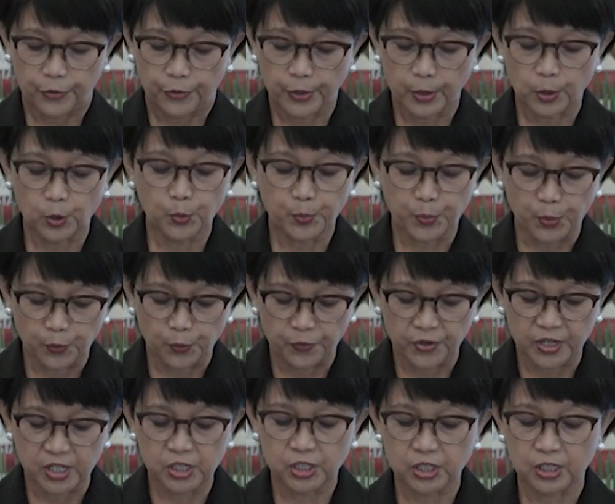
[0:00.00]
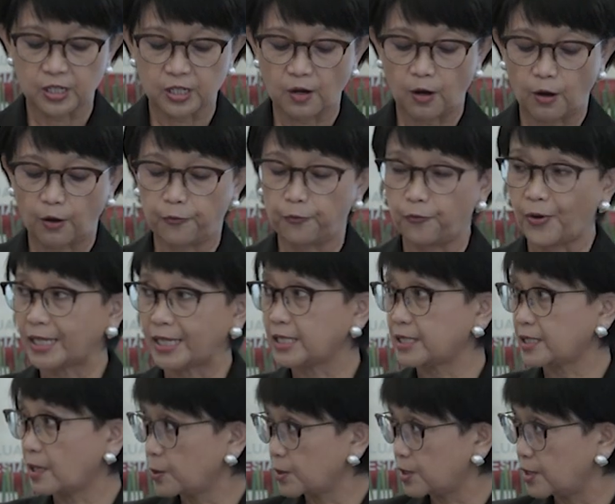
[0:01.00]
through provision of
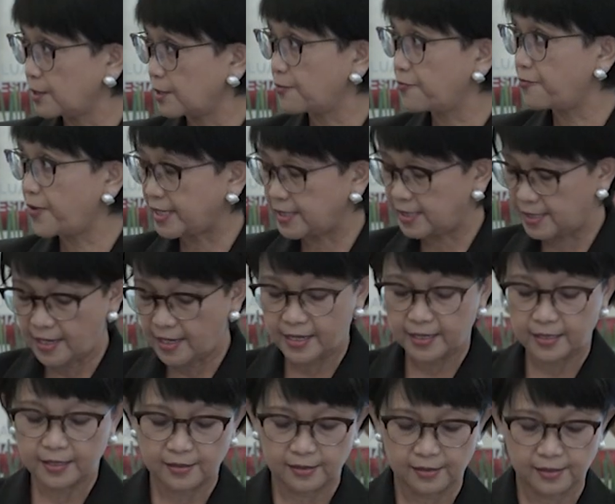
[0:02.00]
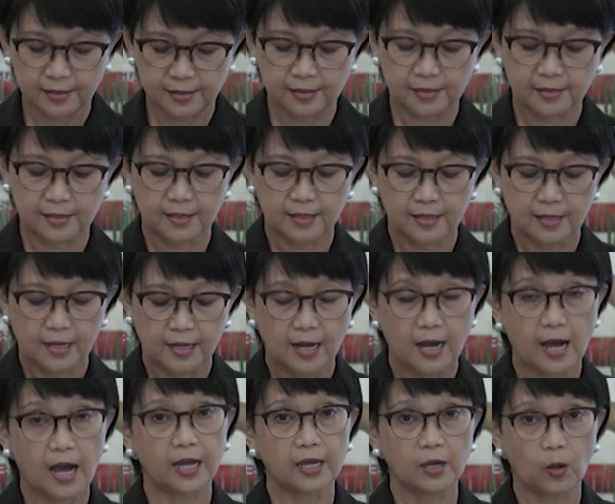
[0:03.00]
1,000 ventilators.
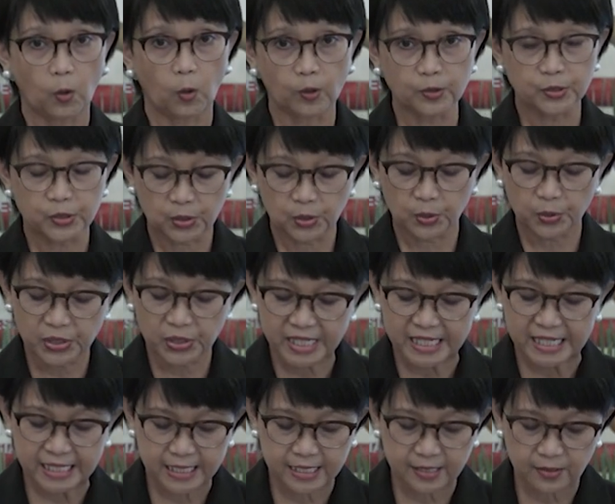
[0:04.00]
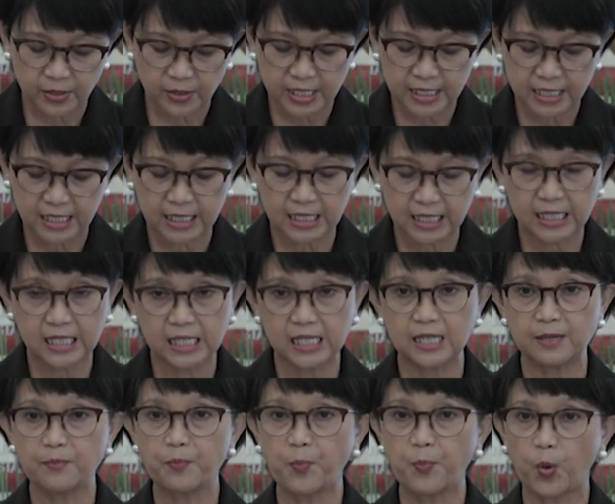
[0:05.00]
I also reiterated the
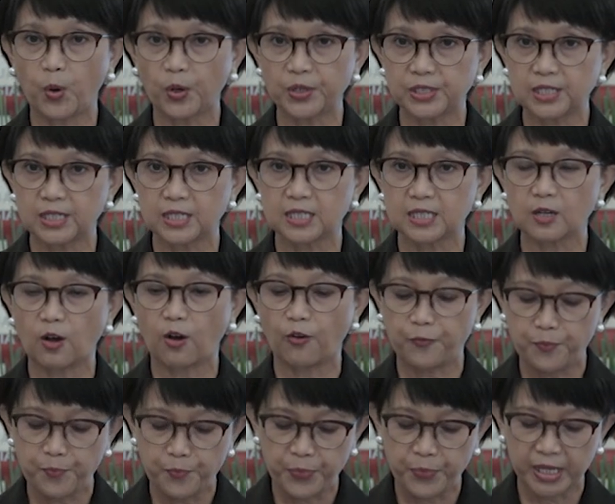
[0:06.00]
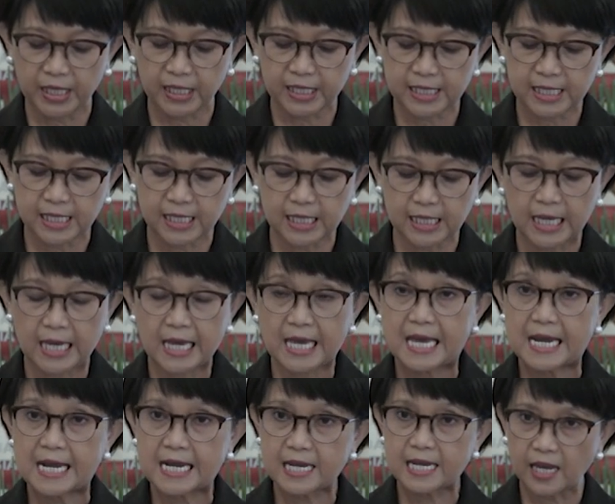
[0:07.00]
importance of
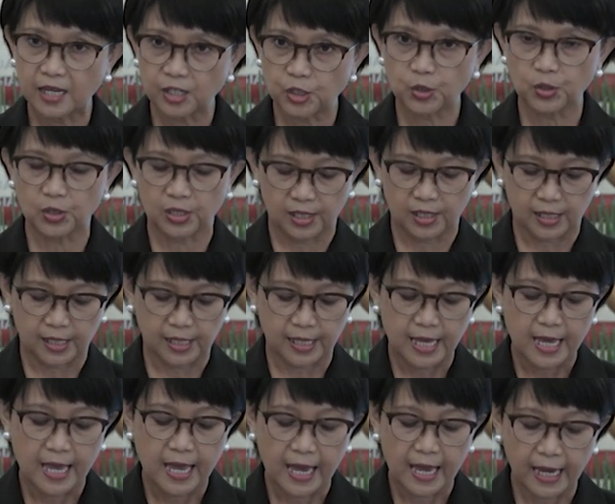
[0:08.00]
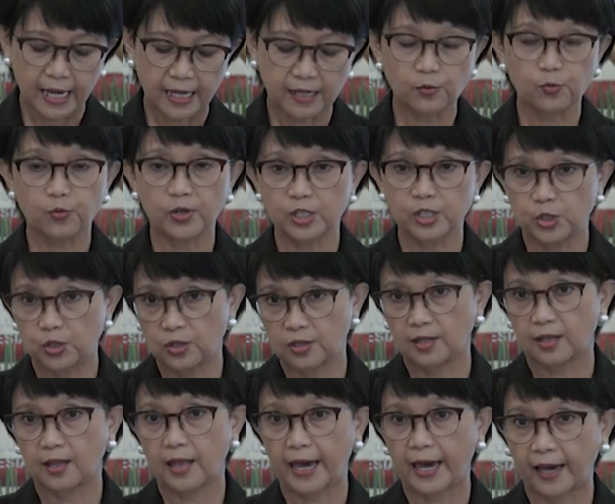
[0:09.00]
building national and
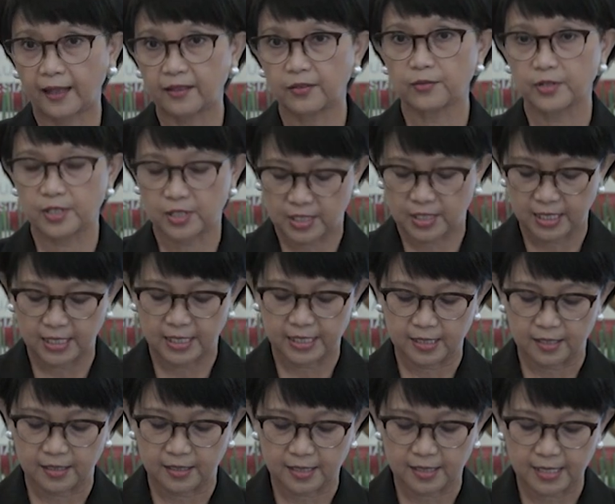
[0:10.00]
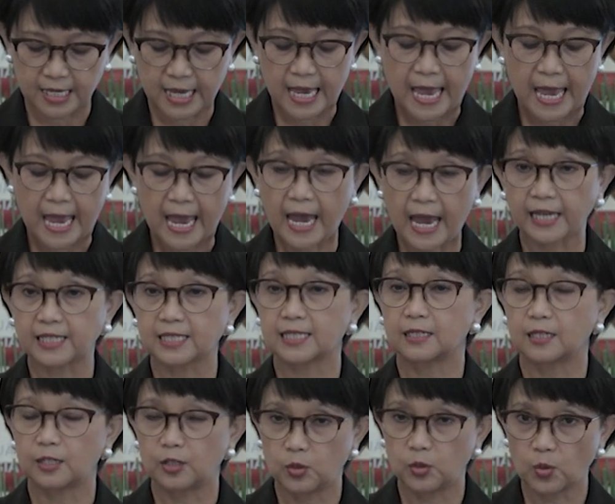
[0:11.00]
regional health resilience as
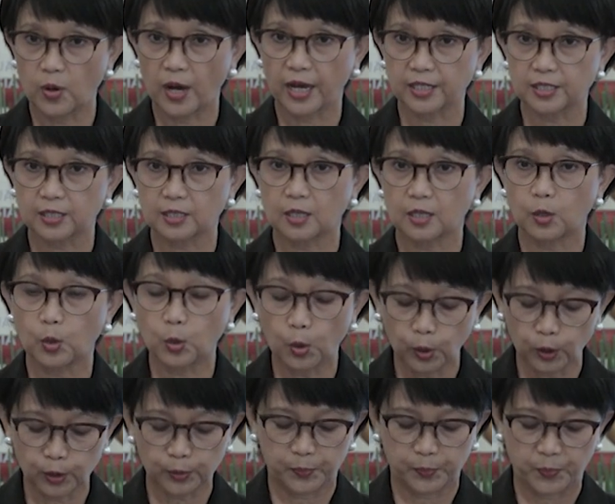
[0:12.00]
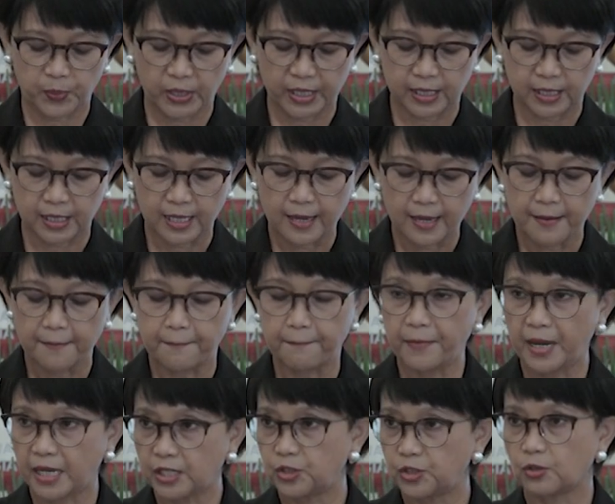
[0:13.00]
the U.S. could play
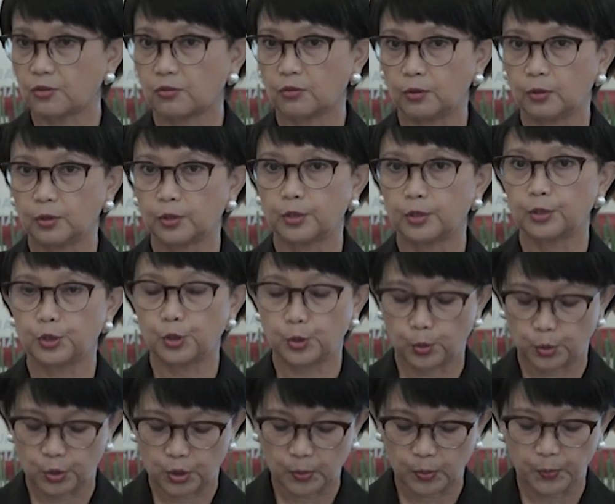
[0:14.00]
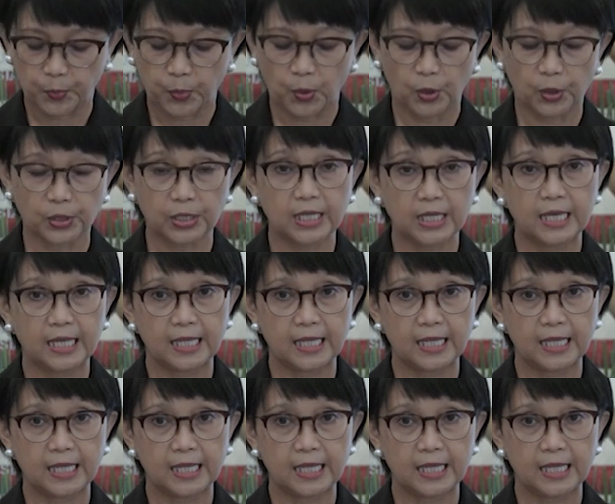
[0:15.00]
major role to support